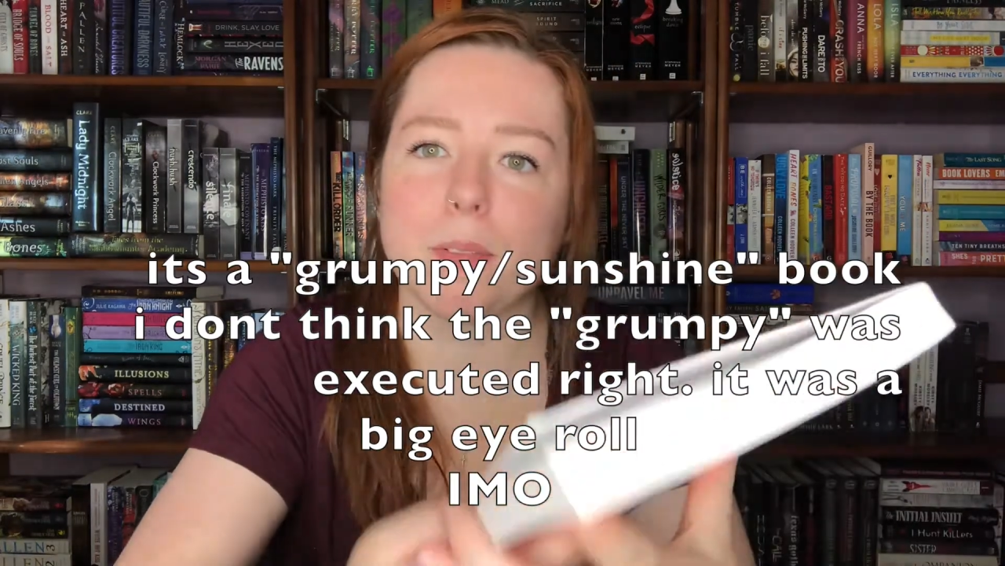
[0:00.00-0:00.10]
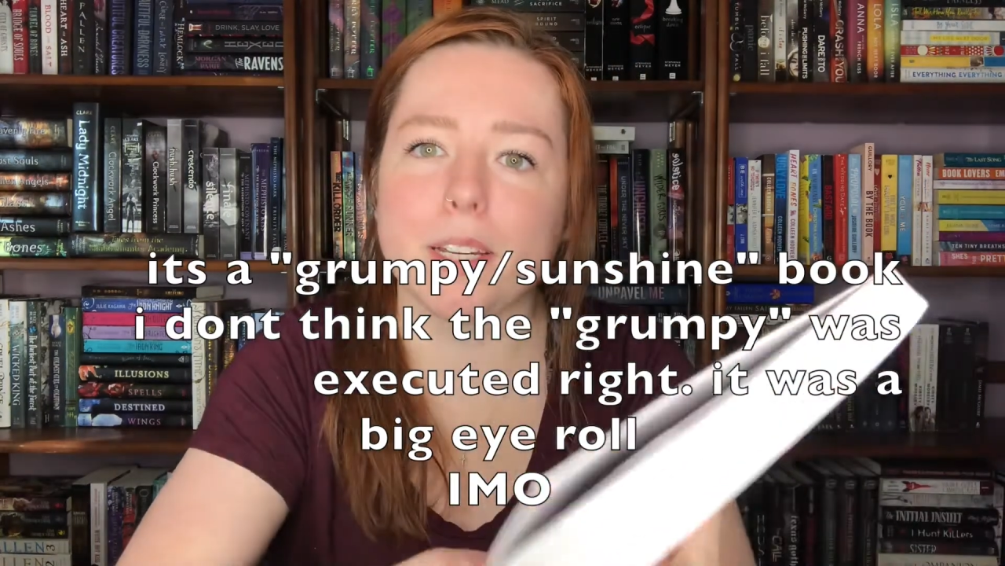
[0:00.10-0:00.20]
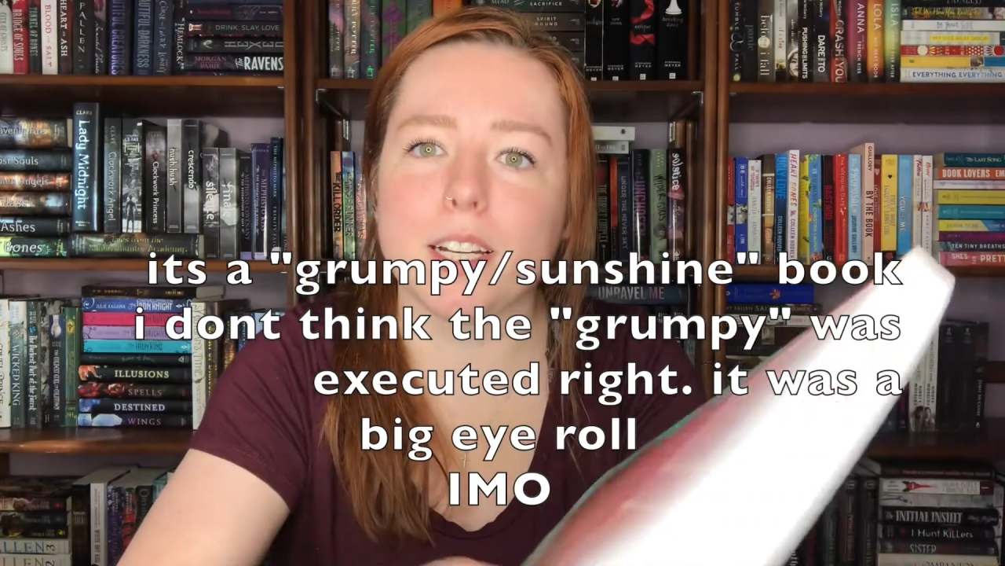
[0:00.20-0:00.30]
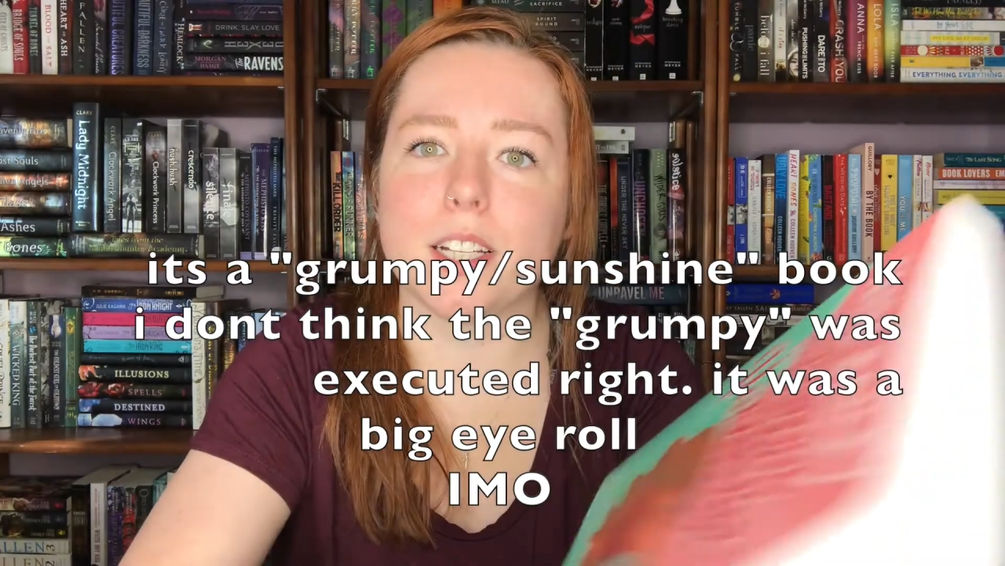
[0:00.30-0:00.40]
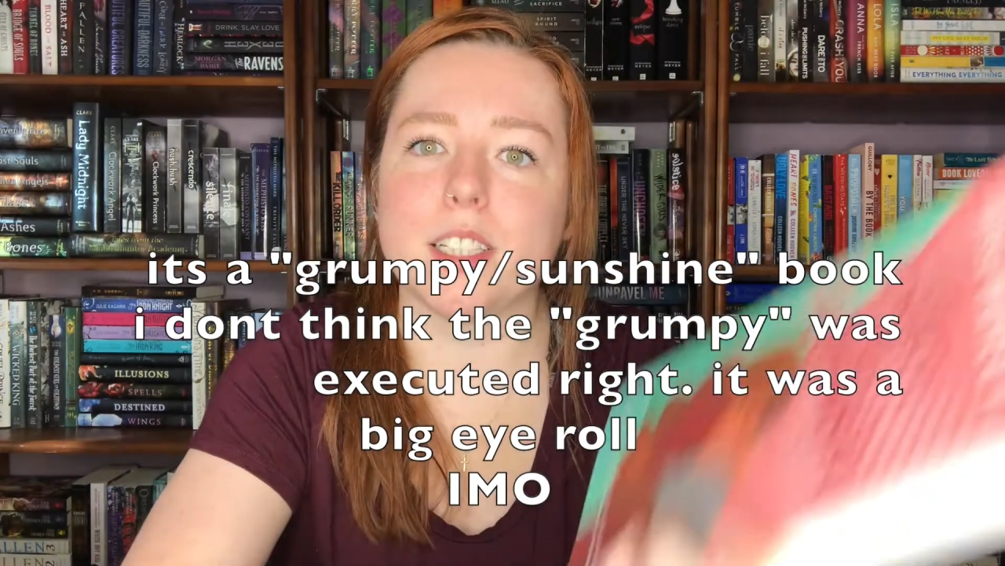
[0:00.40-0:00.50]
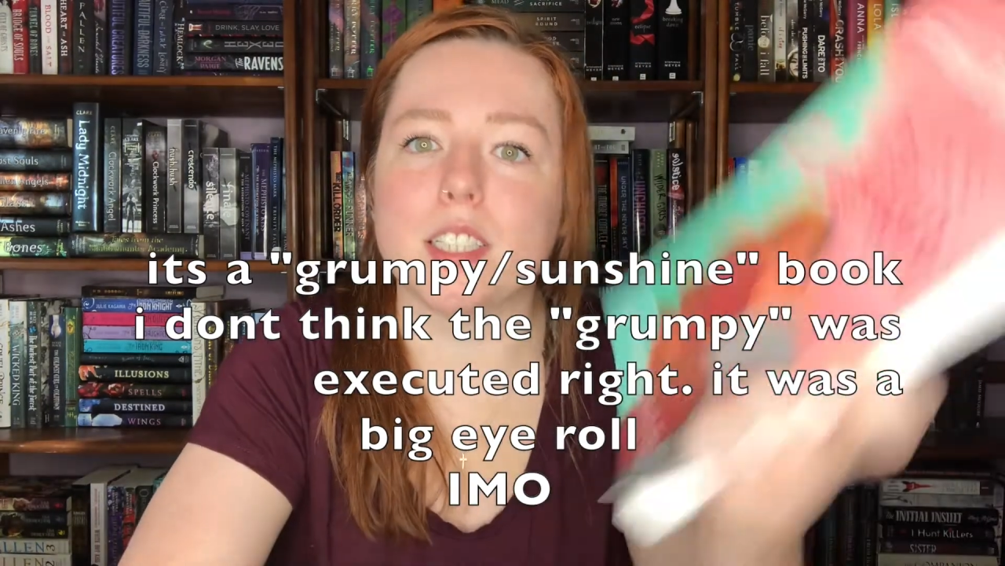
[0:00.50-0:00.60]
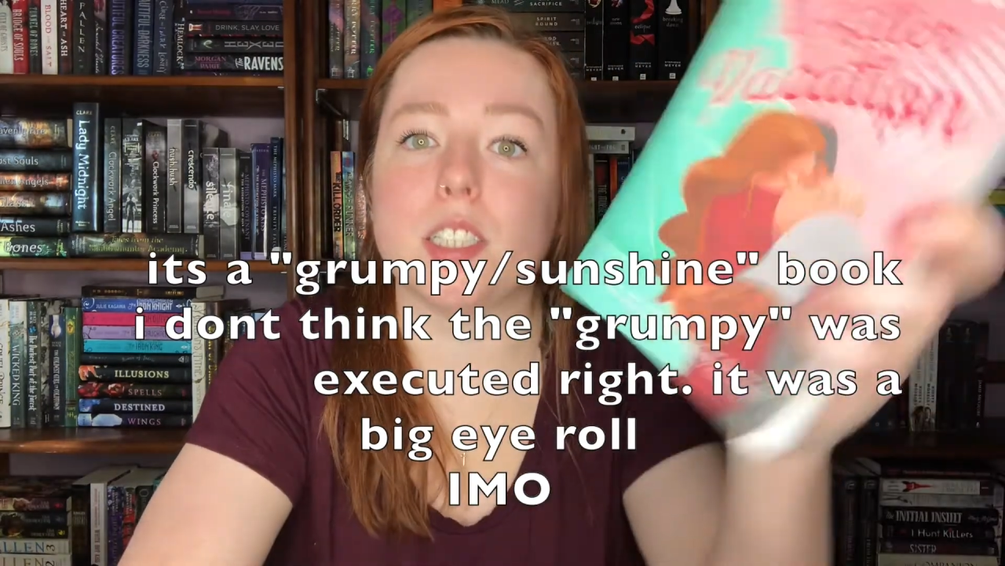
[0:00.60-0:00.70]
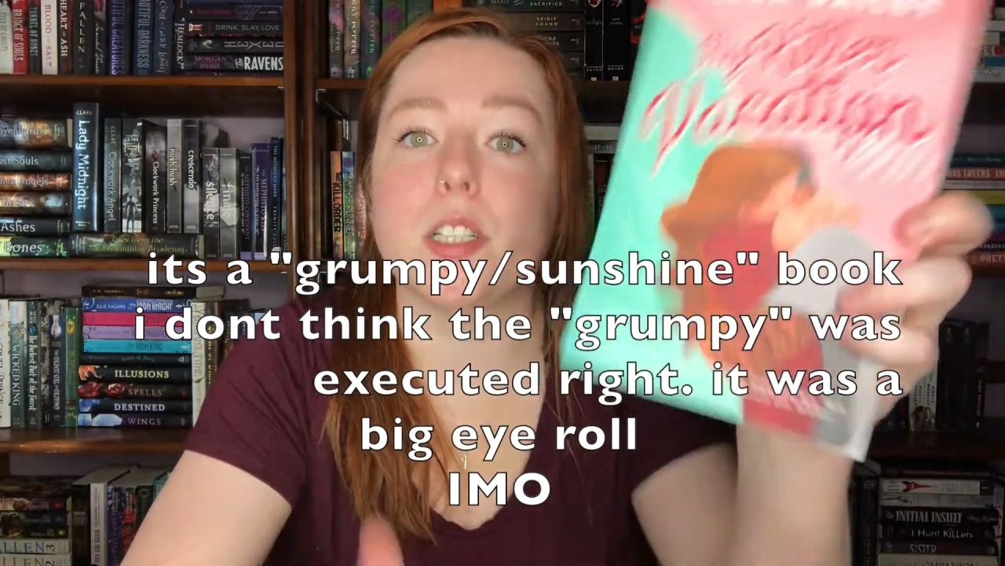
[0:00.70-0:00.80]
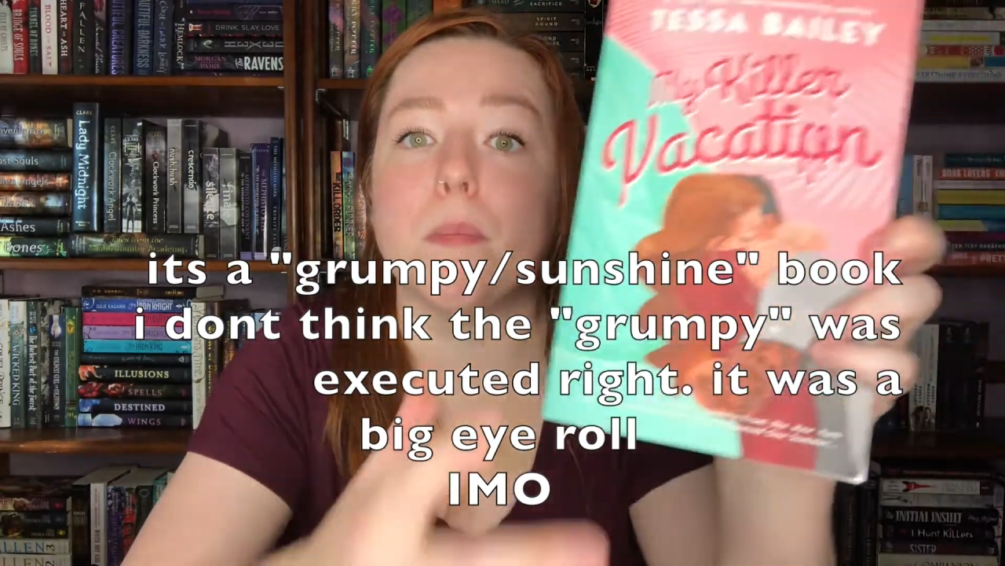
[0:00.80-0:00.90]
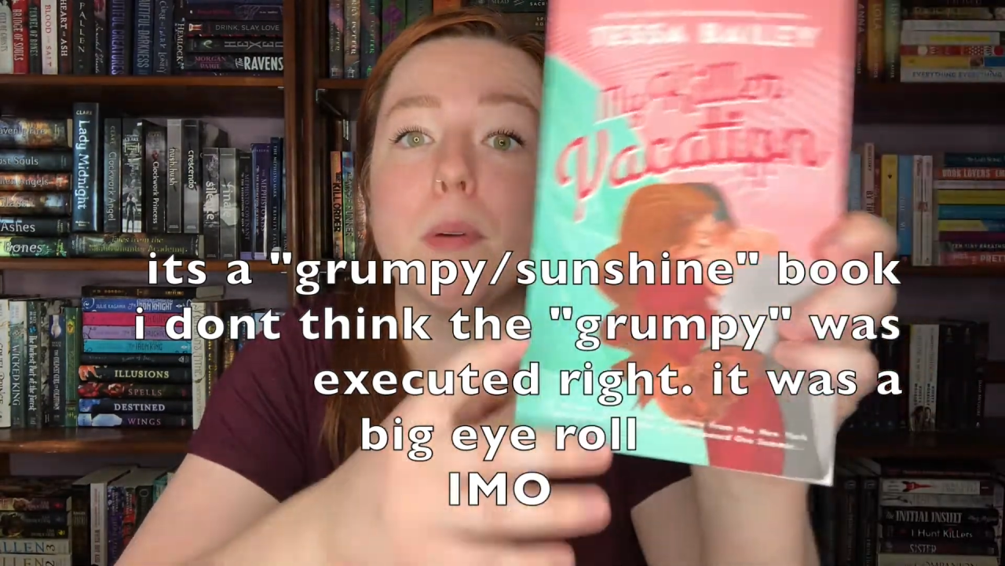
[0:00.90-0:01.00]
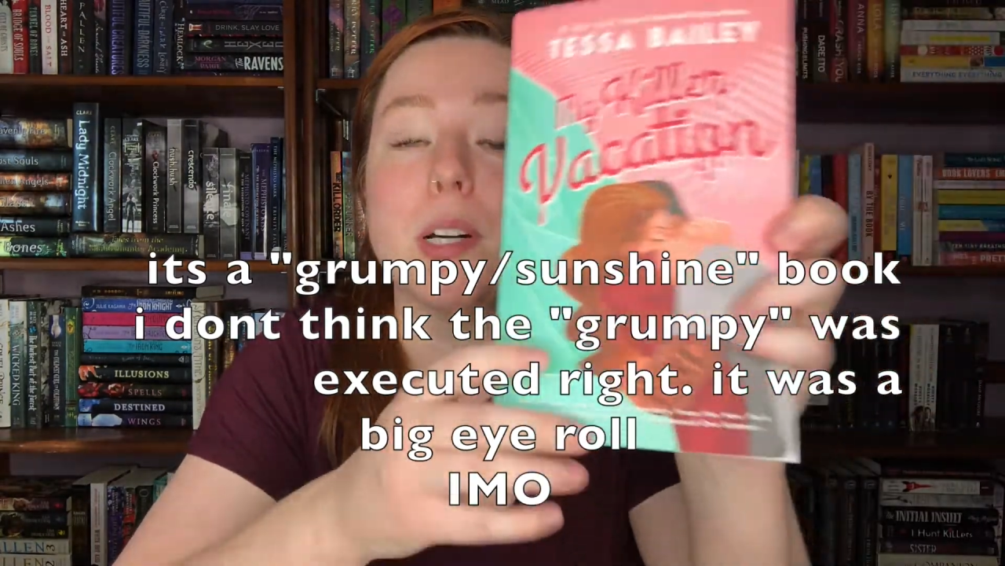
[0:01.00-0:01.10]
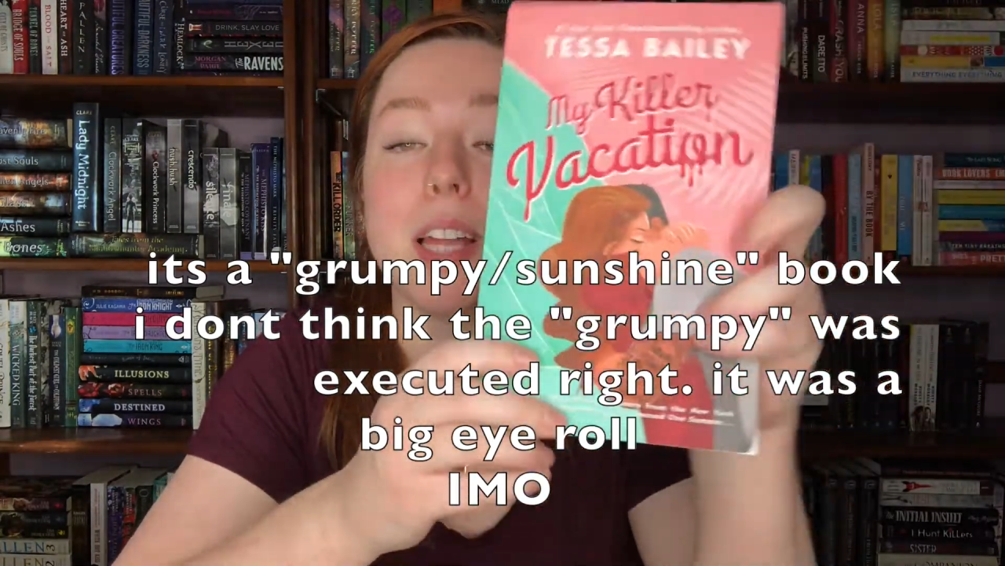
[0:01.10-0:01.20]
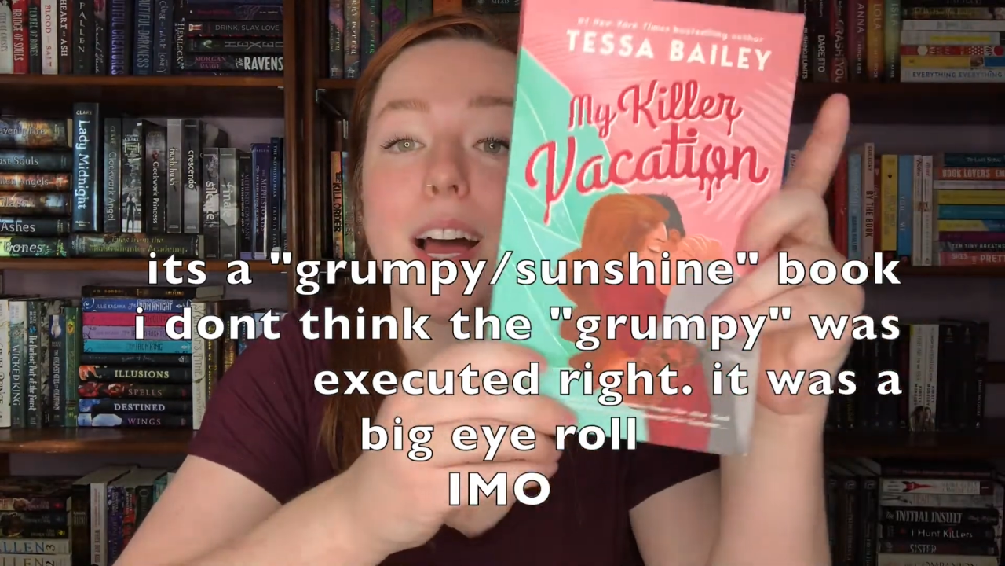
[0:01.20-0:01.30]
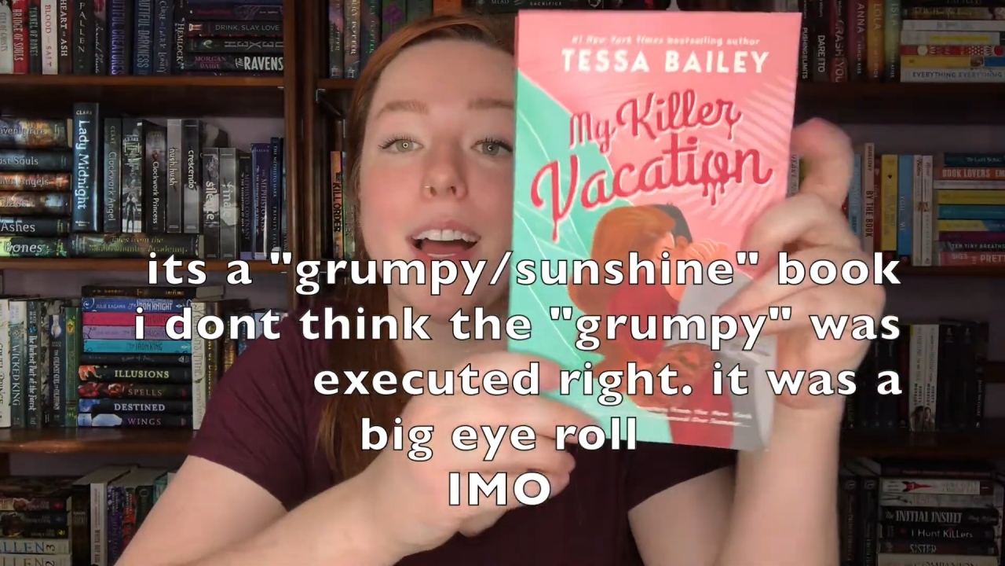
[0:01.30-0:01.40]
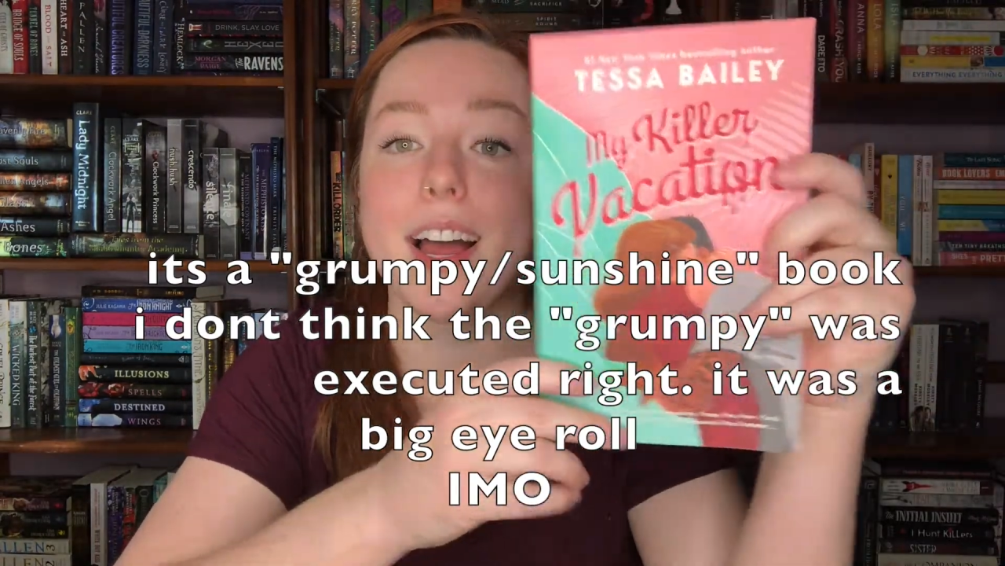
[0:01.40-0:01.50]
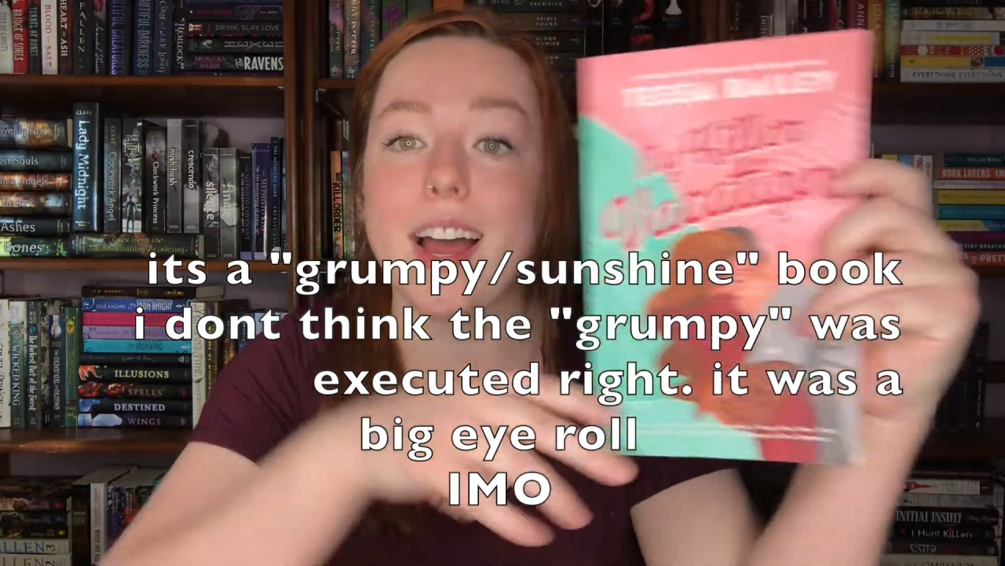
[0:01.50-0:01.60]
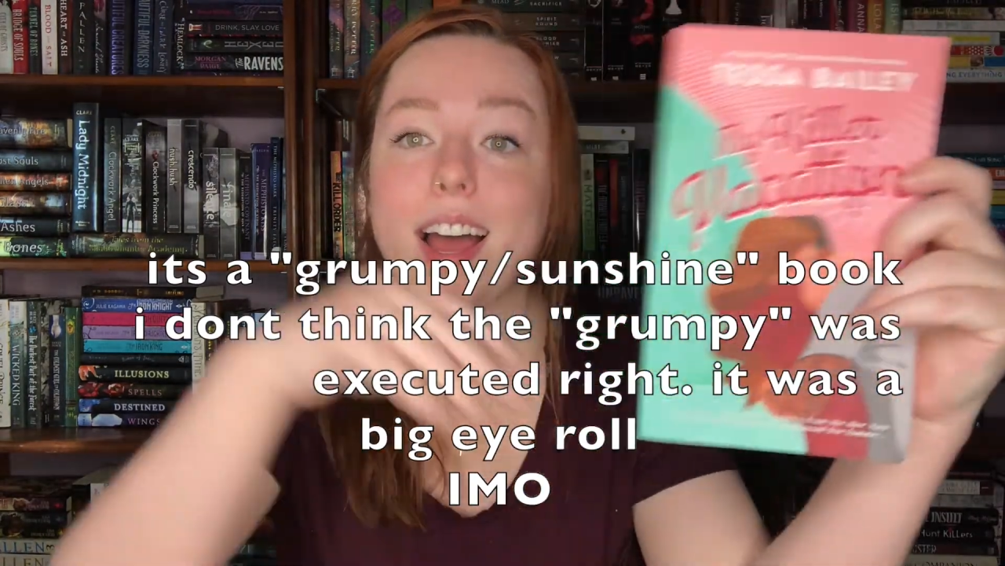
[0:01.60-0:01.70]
because this is a book that